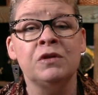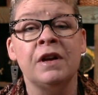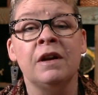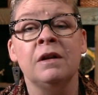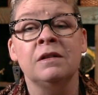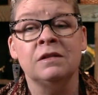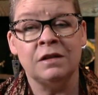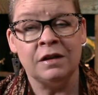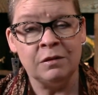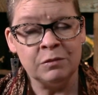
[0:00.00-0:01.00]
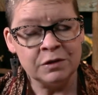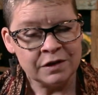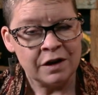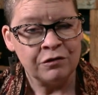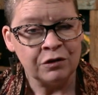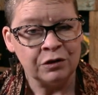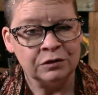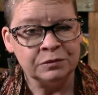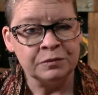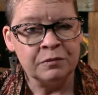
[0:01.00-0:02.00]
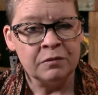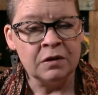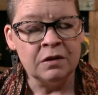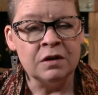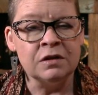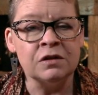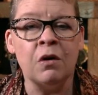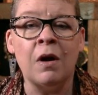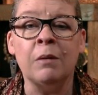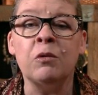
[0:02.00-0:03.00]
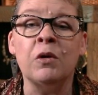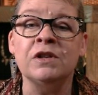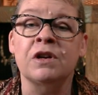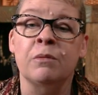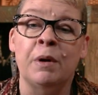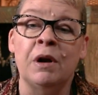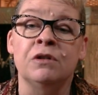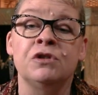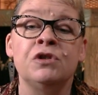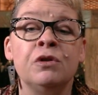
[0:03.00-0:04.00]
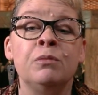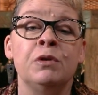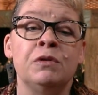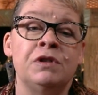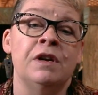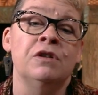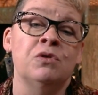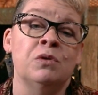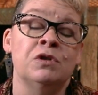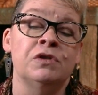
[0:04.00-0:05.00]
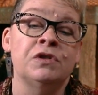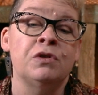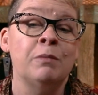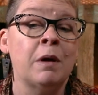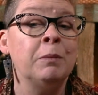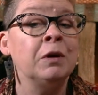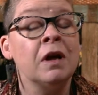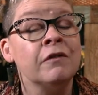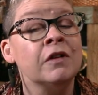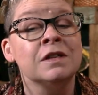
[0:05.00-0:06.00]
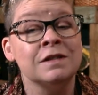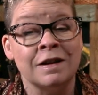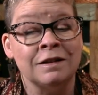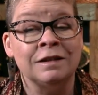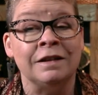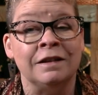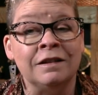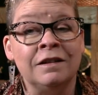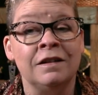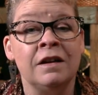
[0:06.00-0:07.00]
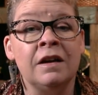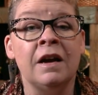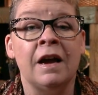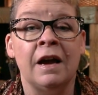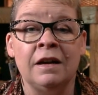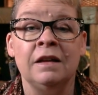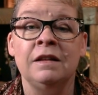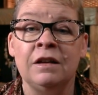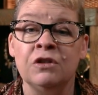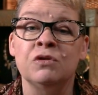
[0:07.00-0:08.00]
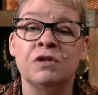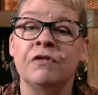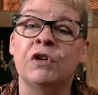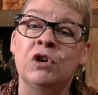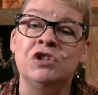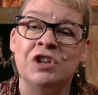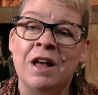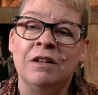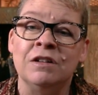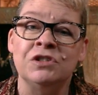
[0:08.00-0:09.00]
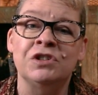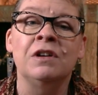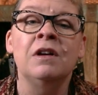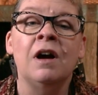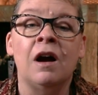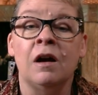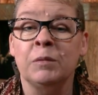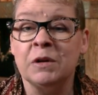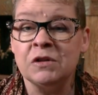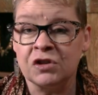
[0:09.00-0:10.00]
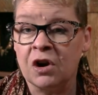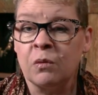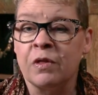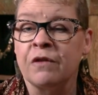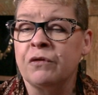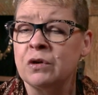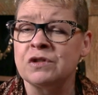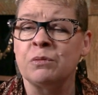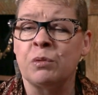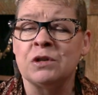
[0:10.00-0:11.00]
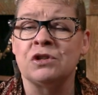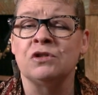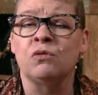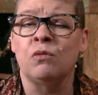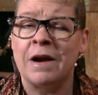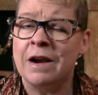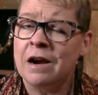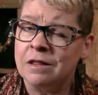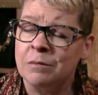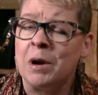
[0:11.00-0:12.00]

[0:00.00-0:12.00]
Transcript: butane seems safer. So I'm going to compare two butane torches to my beloved acetylene. And in the interest of a good challenge, I'm going to start with the first impressions right out of the